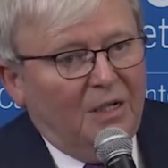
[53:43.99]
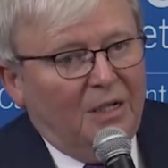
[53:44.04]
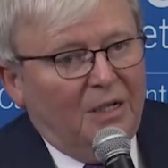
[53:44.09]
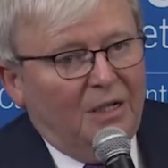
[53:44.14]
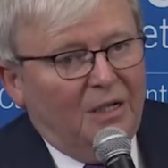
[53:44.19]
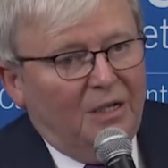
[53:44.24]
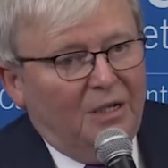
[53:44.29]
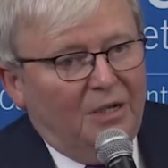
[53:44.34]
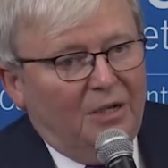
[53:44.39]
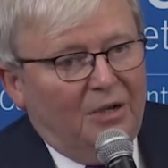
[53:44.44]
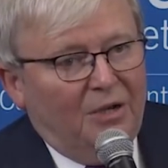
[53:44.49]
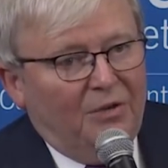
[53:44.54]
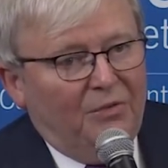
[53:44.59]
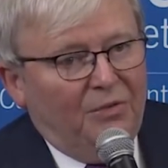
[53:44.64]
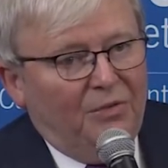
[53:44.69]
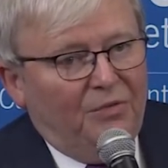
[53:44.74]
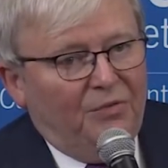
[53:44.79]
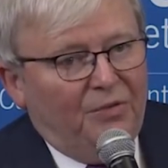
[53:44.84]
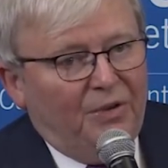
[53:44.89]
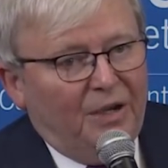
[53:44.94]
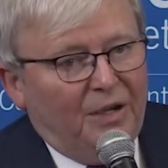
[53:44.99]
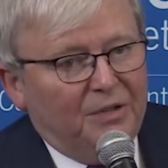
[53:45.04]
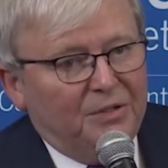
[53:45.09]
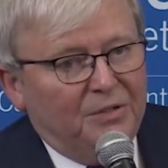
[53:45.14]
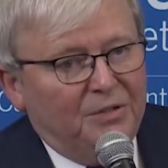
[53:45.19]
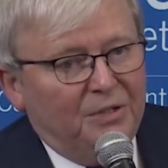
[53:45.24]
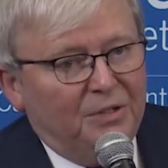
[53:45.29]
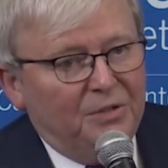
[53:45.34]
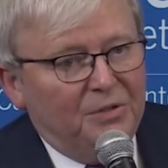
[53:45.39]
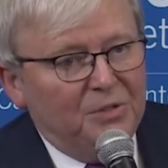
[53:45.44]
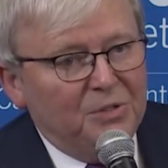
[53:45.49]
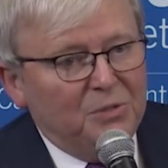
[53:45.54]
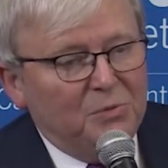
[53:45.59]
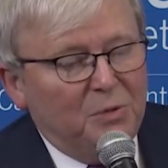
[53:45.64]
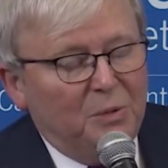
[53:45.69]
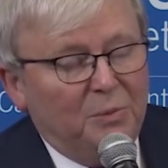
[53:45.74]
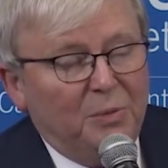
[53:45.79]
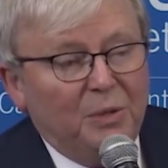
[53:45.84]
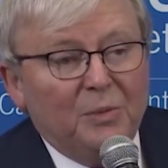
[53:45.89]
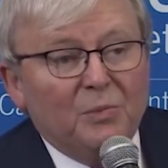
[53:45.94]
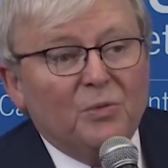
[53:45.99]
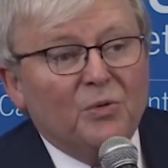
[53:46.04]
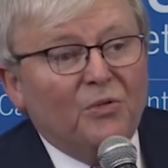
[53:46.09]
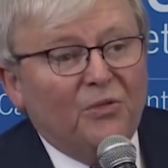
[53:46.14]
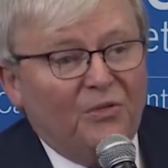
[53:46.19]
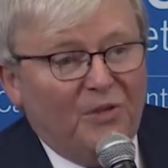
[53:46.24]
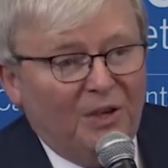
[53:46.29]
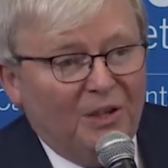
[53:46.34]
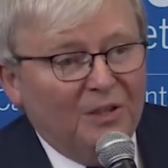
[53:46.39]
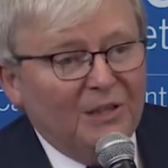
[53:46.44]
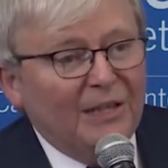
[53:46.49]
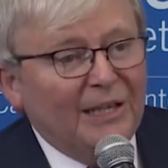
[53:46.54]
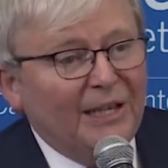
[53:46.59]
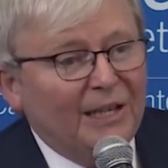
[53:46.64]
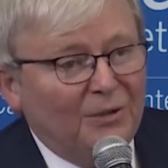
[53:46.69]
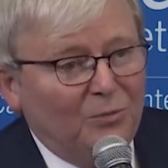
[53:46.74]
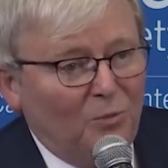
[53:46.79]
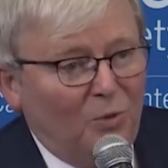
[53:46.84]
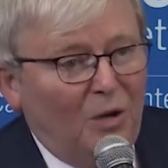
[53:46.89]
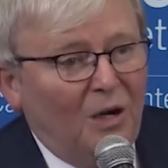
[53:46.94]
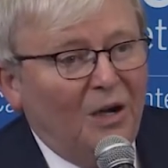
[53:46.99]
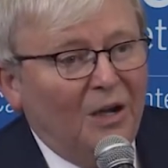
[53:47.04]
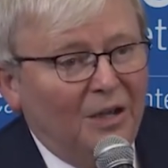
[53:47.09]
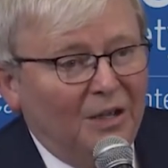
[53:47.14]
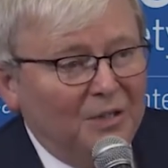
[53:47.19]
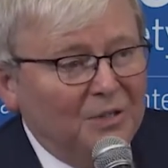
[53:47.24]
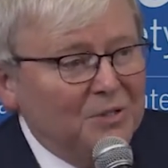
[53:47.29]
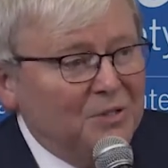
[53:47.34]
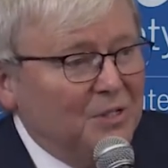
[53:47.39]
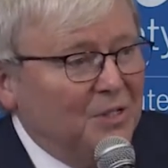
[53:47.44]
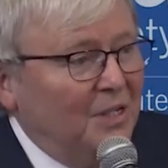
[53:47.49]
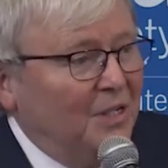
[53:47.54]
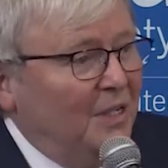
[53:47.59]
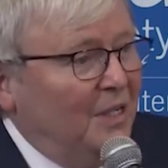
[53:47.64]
of the fact that this would be profoundly unwise.